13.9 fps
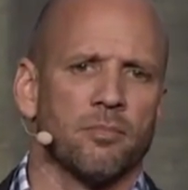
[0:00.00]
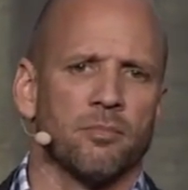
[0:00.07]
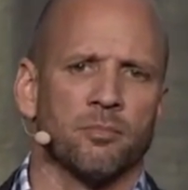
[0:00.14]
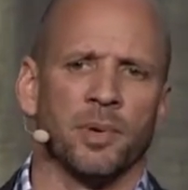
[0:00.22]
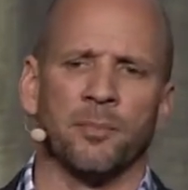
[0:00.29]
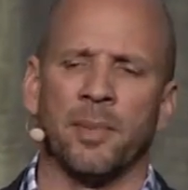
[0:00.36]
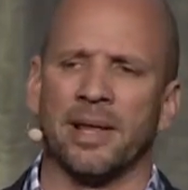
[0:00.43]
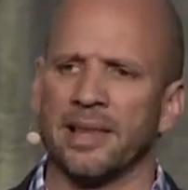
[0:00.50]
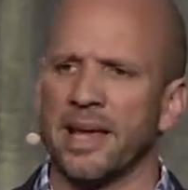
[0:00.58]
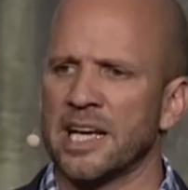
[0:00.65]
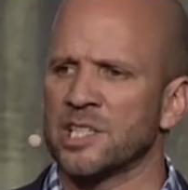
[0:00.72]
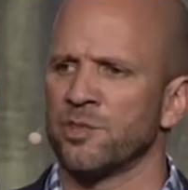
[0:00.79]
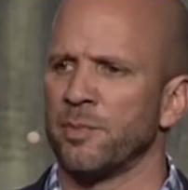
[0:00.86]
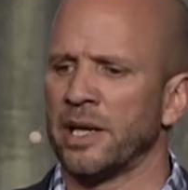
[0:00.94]
but my
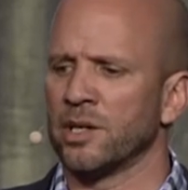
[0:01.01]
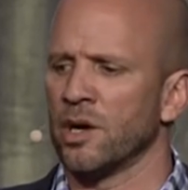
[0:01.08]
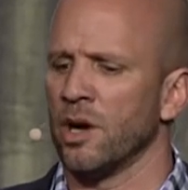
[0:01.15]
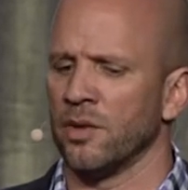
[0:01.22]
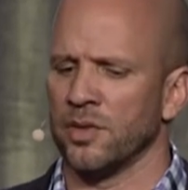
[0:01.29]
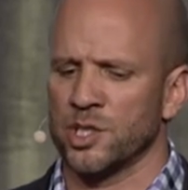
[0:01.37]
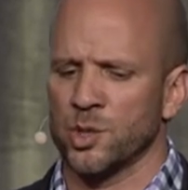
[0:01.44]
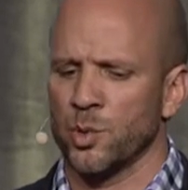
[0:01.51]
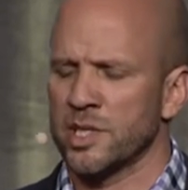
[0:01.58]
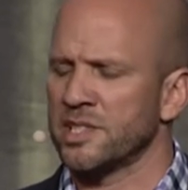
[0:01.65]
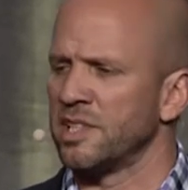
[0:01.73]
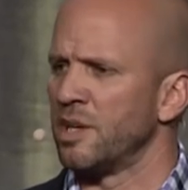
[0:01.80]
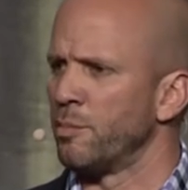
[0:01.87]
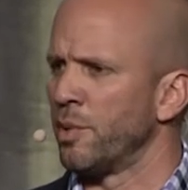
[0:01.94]
legs remained caught in the
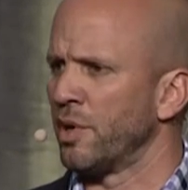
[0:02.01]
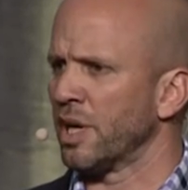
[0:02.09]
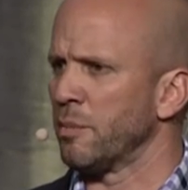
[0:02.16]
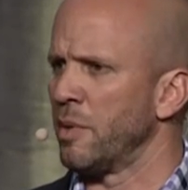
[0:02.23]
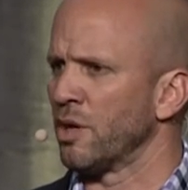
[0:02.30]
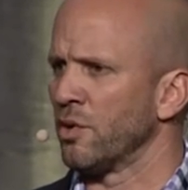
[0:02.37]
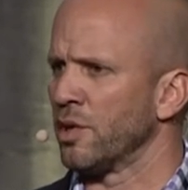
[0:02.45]
twisted and burning metal